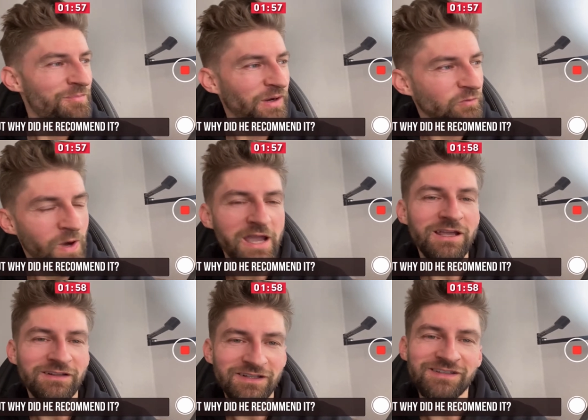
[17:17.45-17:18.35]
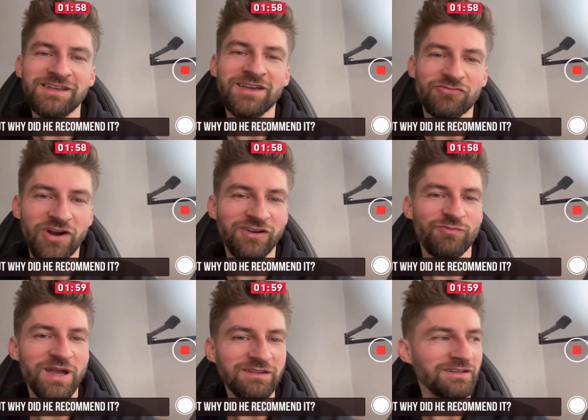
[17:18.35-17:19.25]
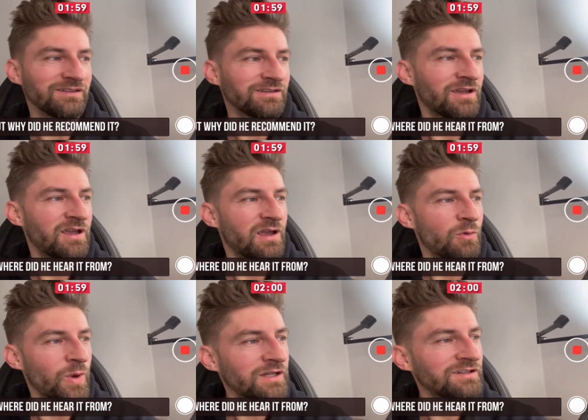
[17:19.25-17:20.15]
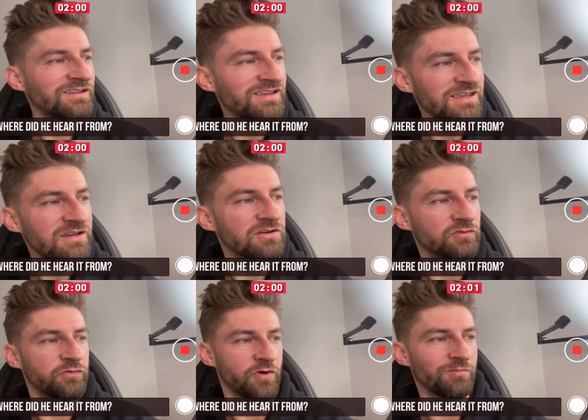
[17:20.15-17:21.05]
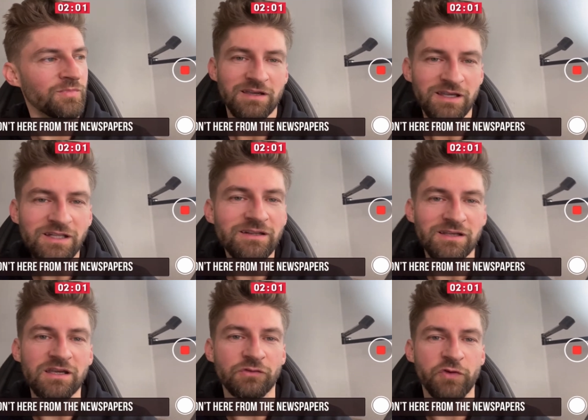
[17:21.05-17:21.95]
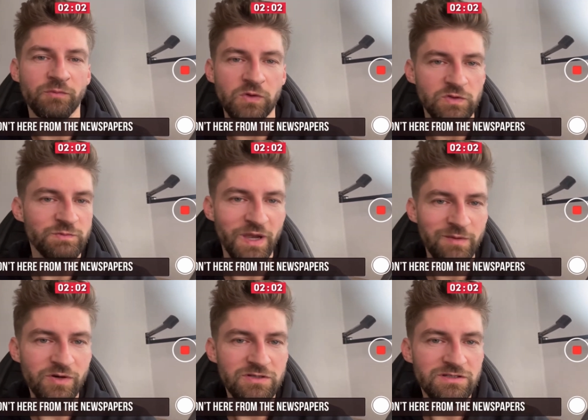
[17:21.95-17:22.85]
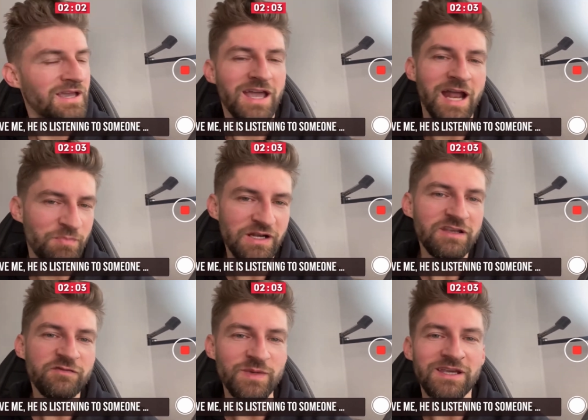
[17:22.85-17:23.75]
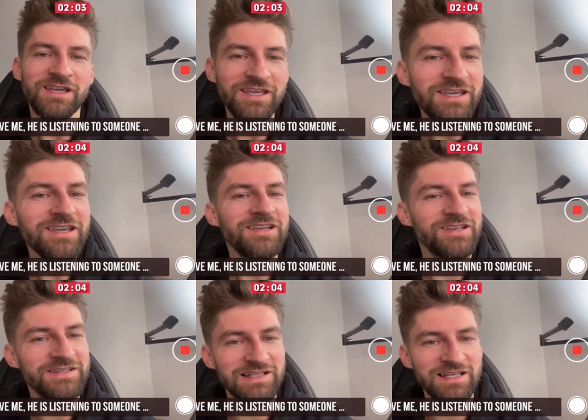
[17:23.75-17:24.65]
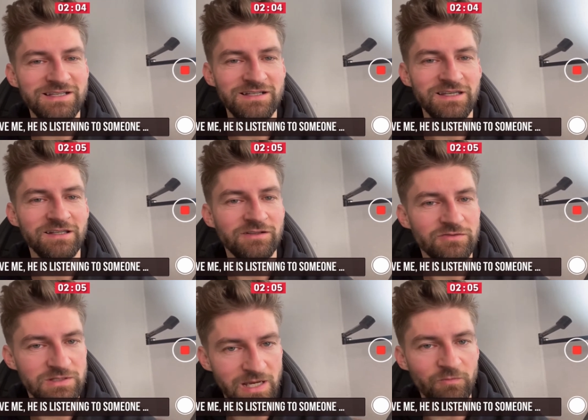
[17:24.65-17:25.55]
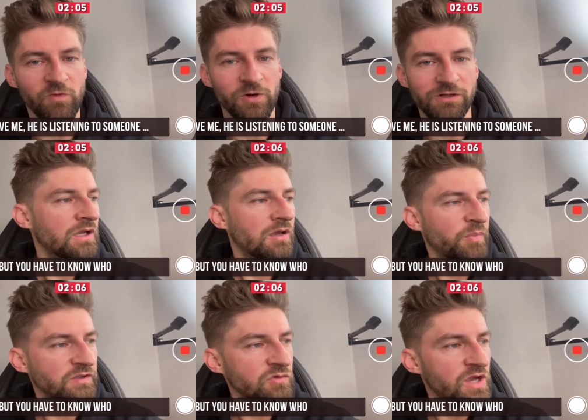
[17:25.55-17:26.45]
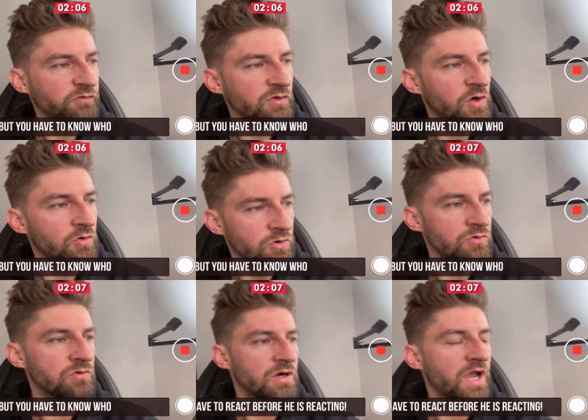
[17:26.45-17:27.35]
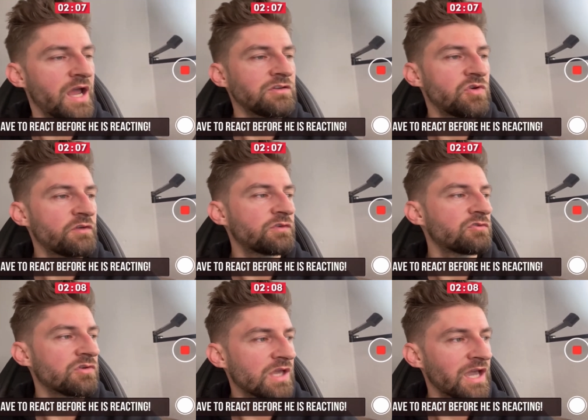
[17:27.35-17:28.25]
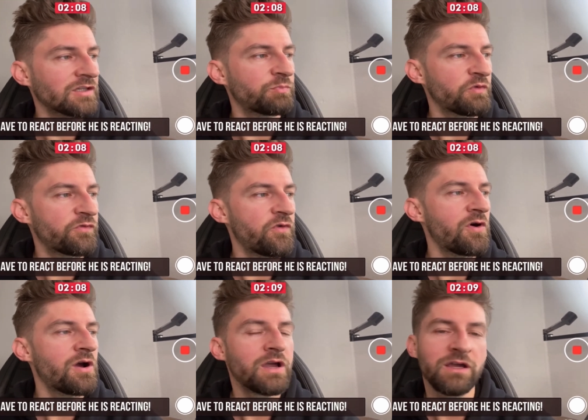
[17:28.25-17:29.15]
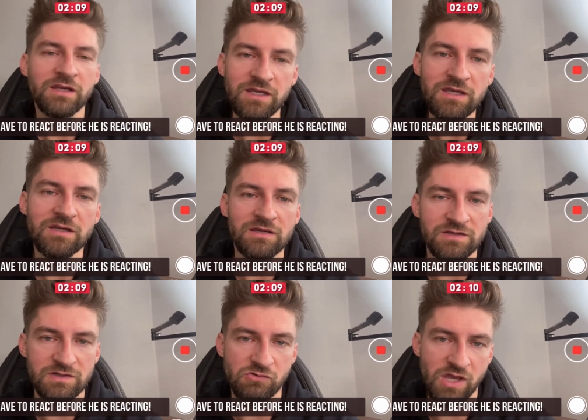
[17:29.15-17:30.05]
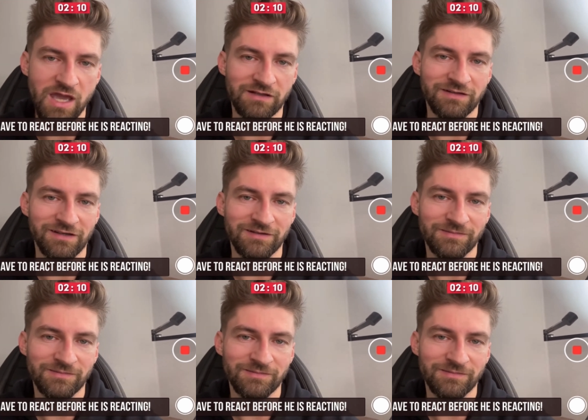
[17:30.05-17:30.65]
But why did he recommend it? Where did he hear it from? He didn't hear it from newspapers. And believe me, he is listening to someone. But you have to know who and you have to react before he is reacting.